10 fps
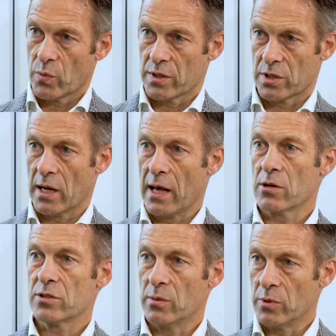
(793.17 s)
which
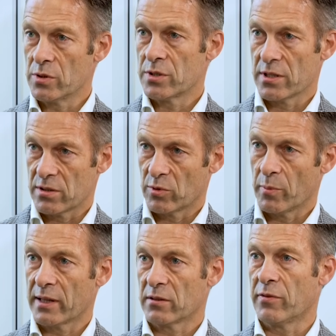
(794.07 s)
allows the immune system to
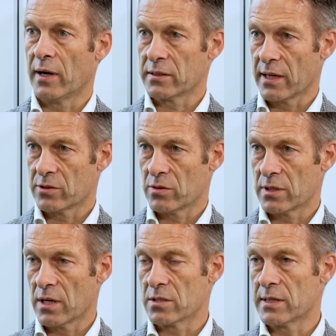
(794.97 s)
better find cancer cells.